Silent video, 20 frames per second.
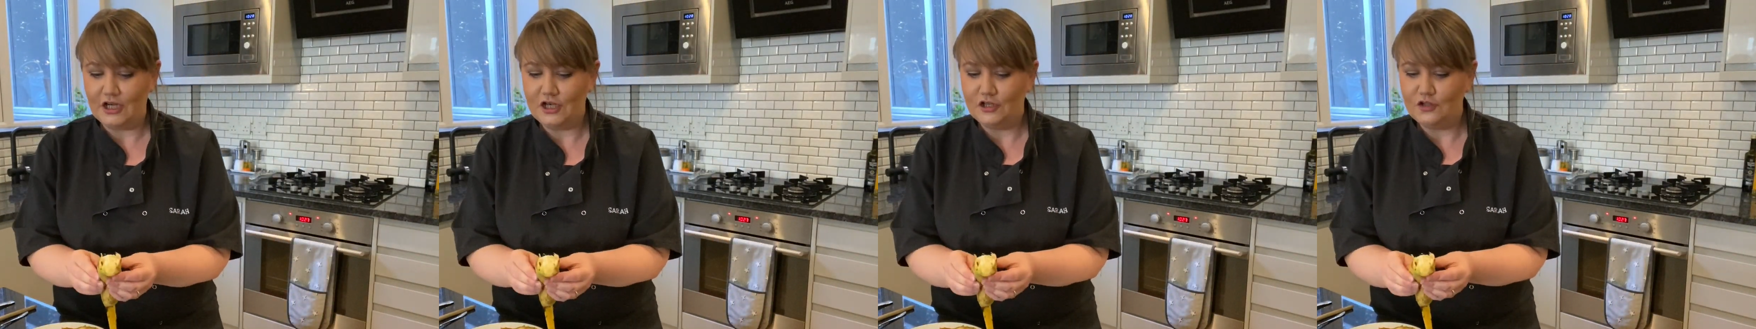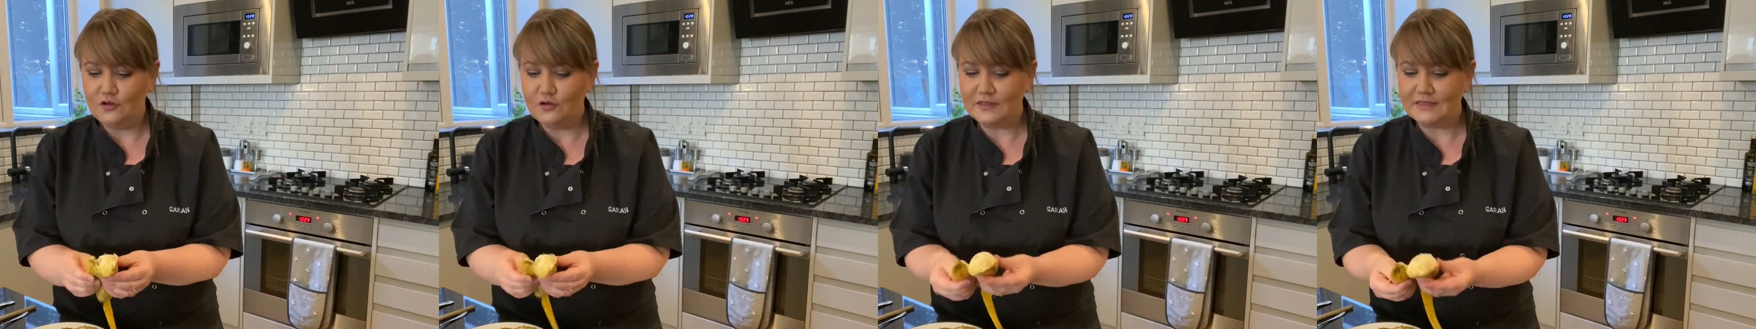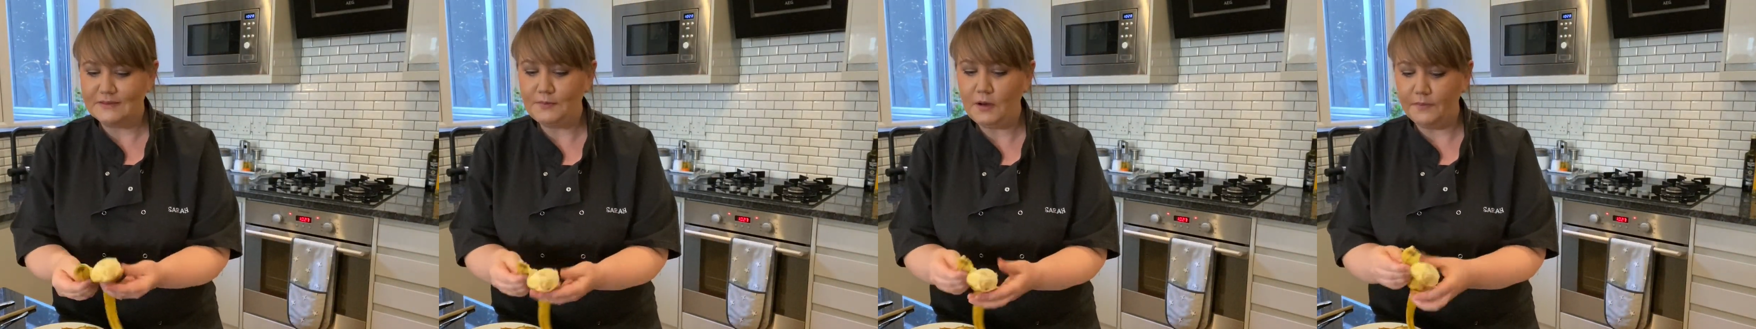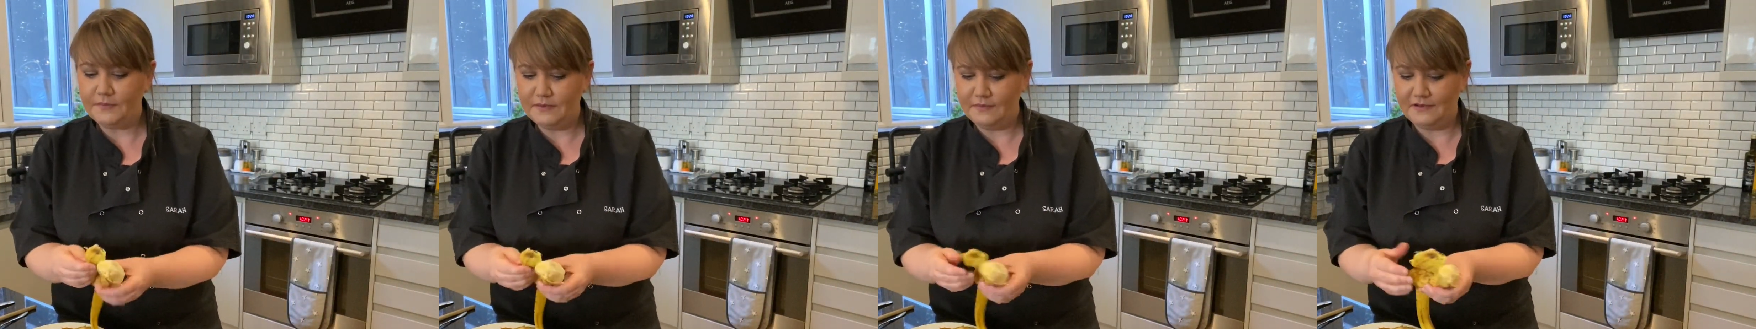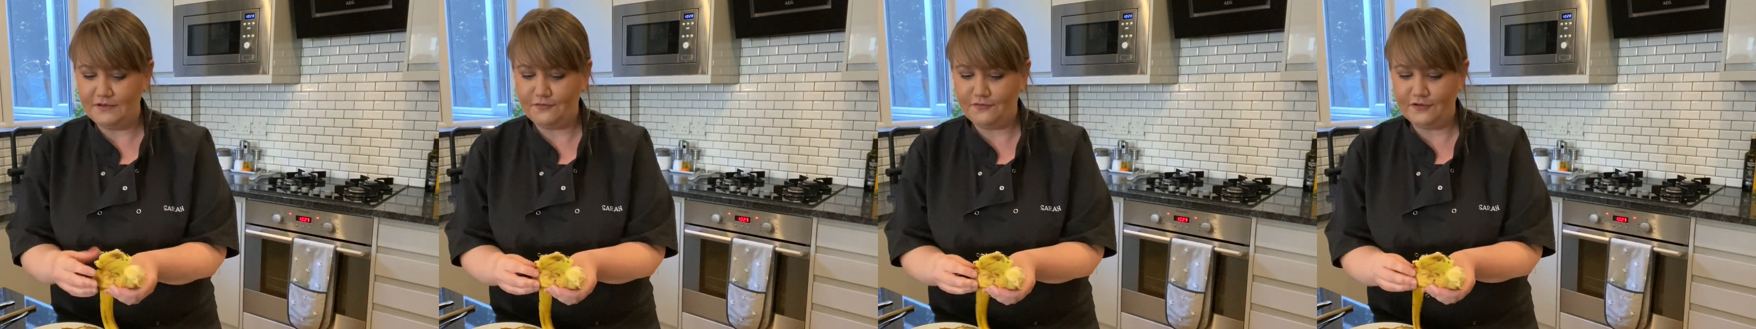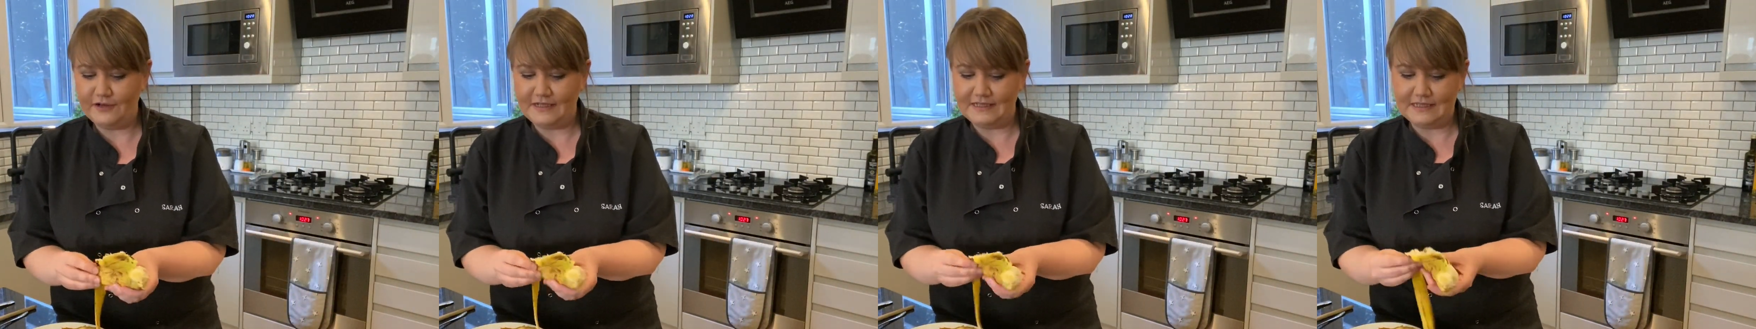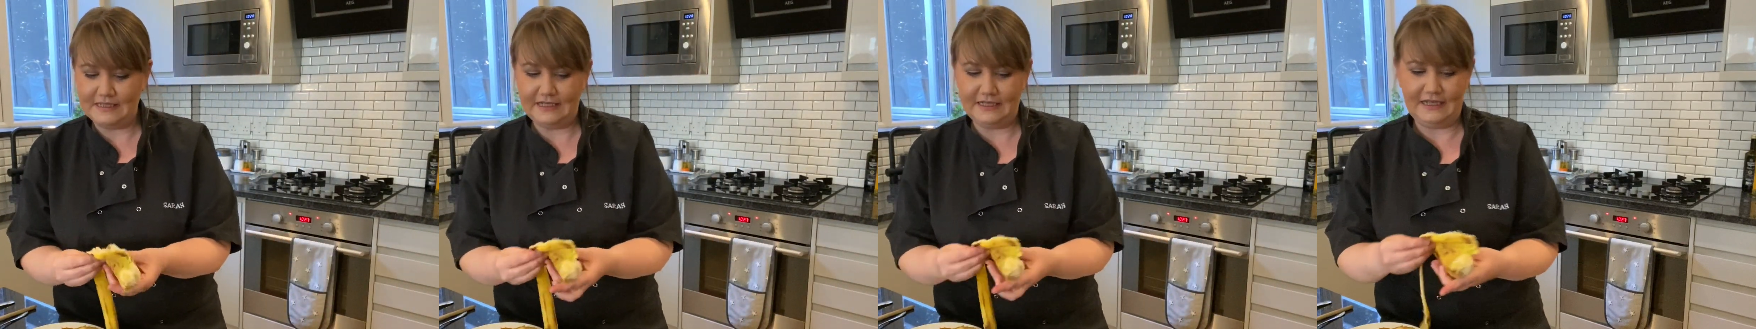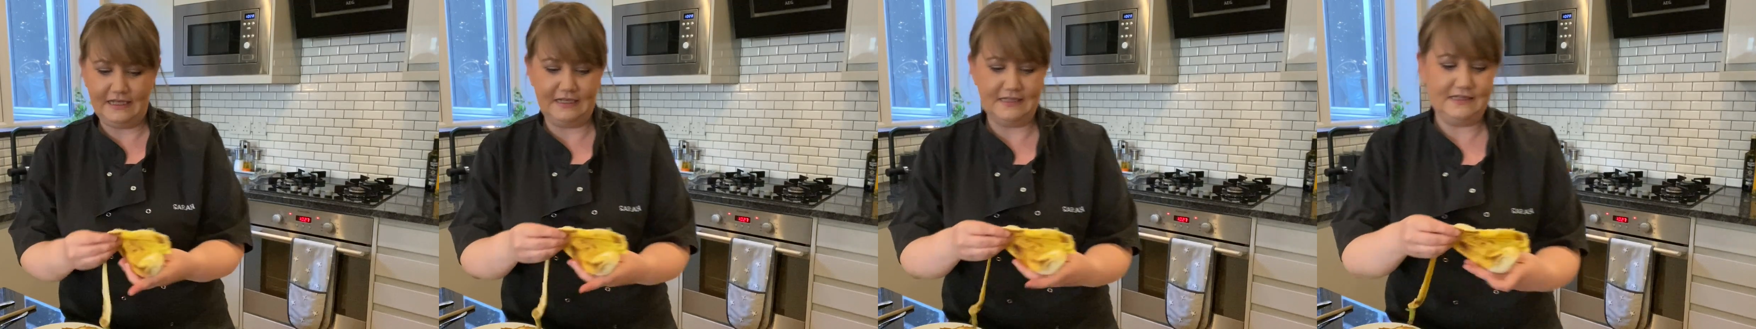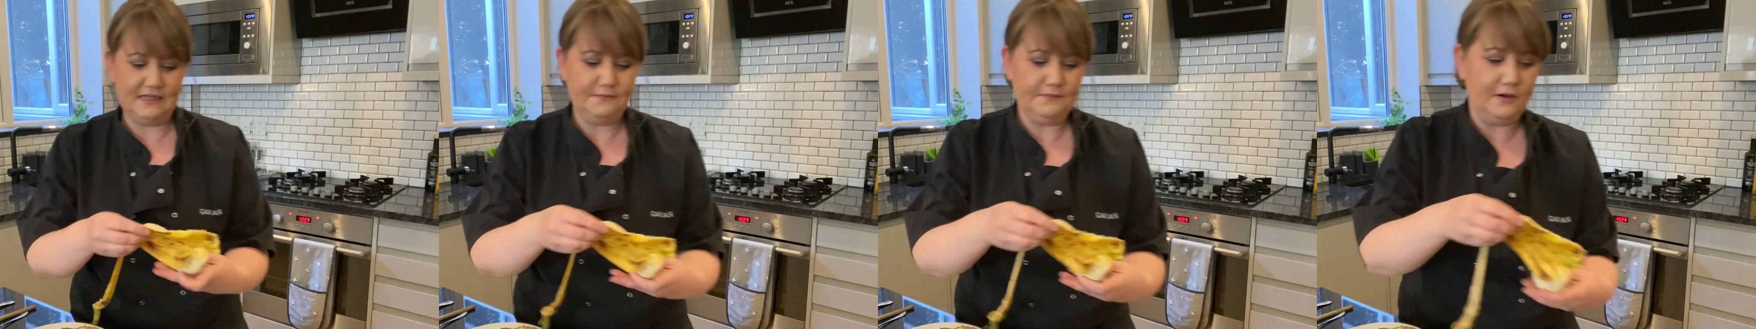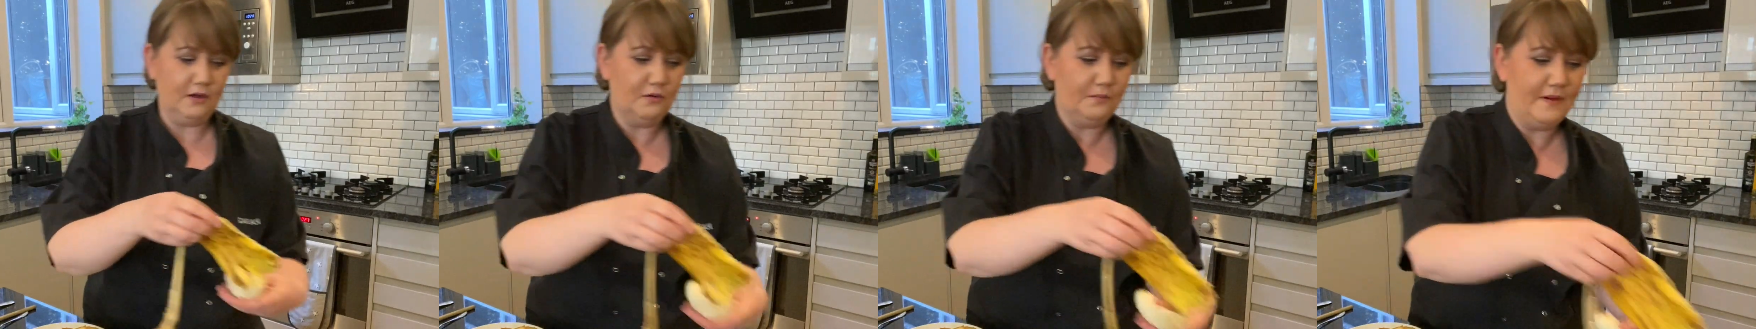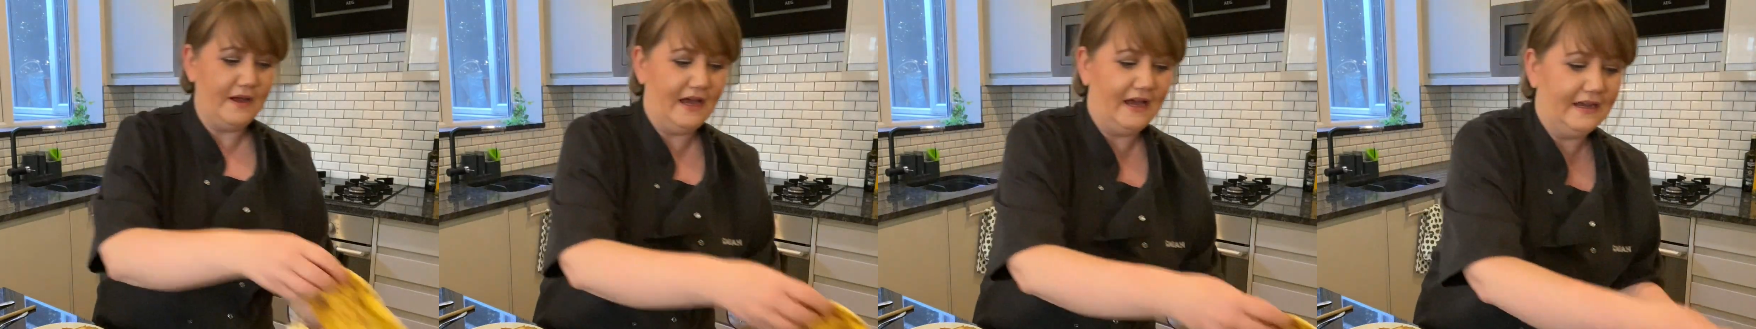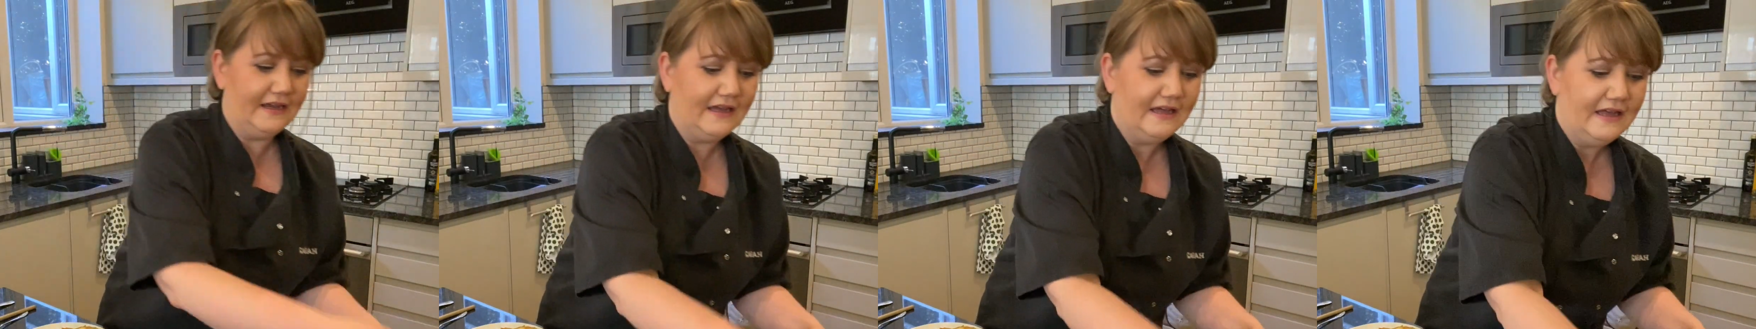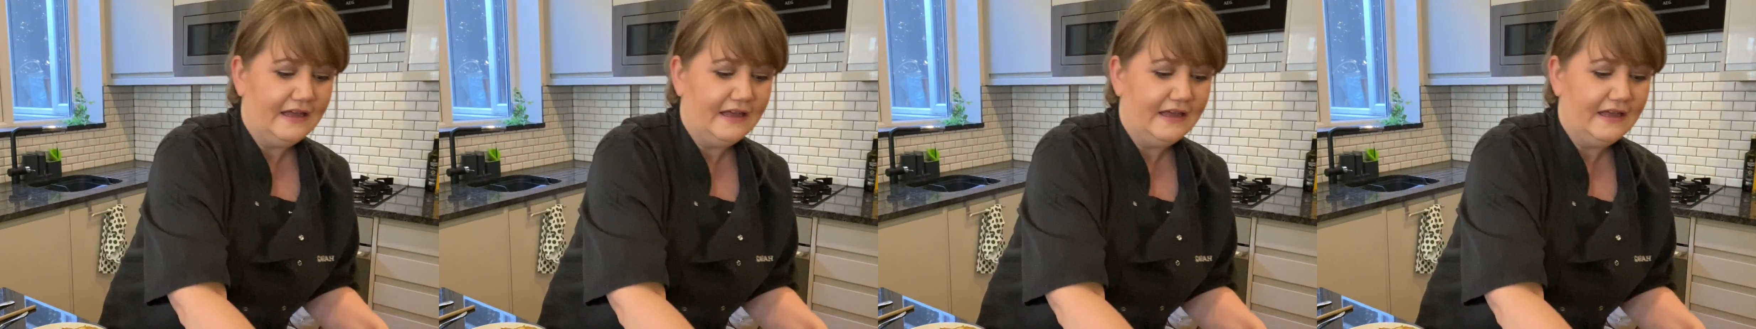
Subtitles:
You can pop them in a freezer, in a Ziploc bag.